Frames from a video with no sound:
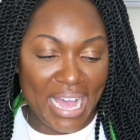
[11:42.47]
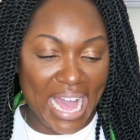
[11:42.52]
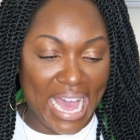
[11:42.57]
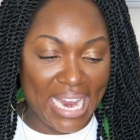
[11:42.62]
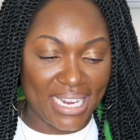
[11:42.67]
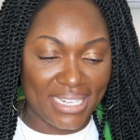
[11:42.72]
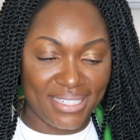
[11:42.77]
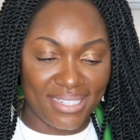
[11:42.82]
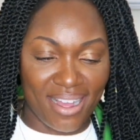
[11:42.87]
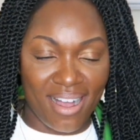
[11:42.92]

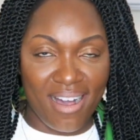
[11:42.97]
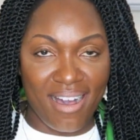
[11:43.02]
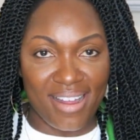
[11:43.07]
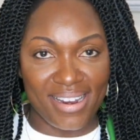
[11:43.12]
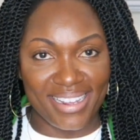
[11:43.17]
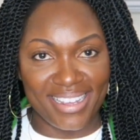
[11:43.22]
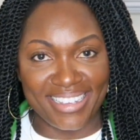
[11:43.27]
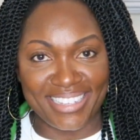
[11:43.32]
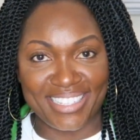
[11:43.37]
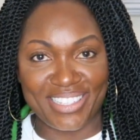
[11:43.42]
kind of
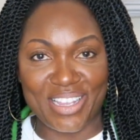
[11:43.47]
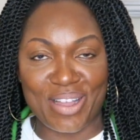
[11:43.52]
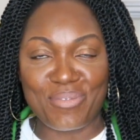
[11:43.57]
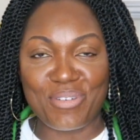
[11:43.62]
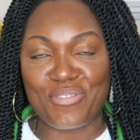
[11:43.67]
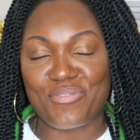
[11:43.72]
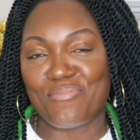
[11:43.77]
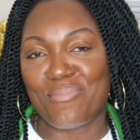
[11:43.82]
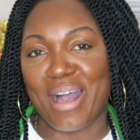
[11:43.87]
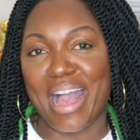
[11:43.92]
donning
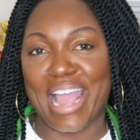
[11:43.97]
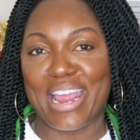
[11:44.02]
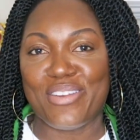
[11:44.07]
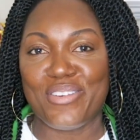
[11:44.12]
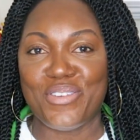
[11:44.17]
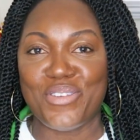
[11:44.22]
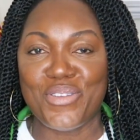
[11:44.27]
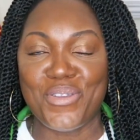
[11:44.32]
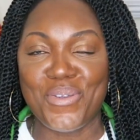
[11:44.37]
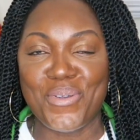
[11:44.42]
some of my
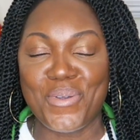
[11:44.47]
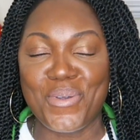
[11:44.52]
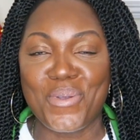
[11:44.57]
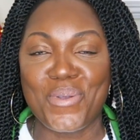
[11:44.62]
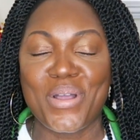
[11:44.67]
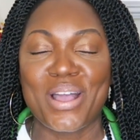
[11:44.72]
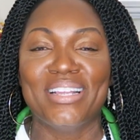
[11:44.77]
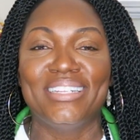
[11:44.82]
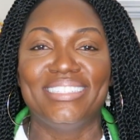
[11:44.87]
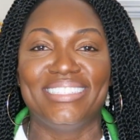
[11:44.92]

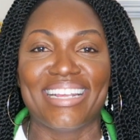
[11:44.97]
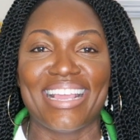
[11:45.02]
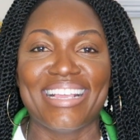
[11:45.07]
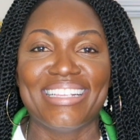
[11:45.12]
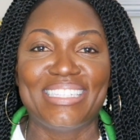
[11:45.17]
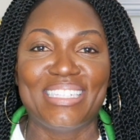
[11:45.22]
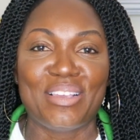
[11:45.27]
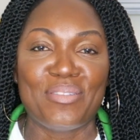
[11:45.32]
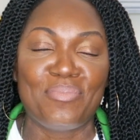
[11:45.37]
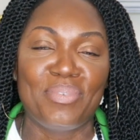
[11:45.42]
new
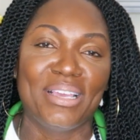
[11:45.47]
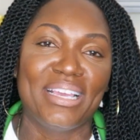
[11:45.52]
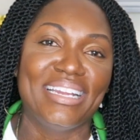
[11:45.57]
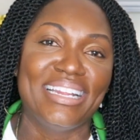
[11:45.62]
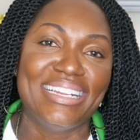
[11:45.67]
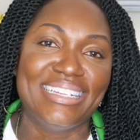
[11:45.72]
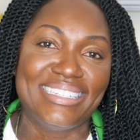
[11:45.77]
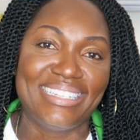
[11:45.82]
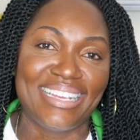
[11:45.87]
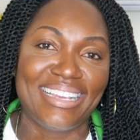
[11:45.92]

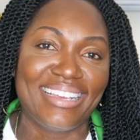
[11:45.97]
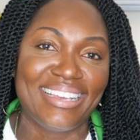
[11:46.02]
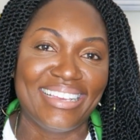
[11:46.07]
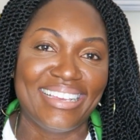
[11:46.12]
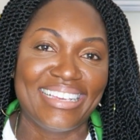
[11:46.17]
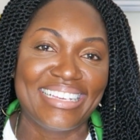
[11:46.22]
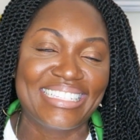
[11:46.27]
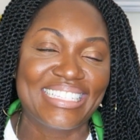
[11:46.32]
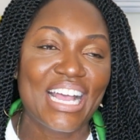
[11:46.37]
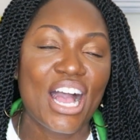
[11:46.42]
JCPenney
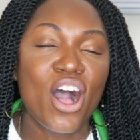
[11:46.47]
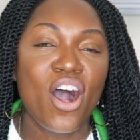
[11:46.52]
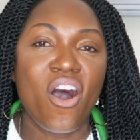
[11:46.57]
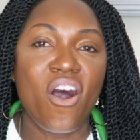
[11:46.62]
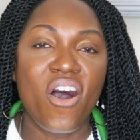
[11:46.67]
digs.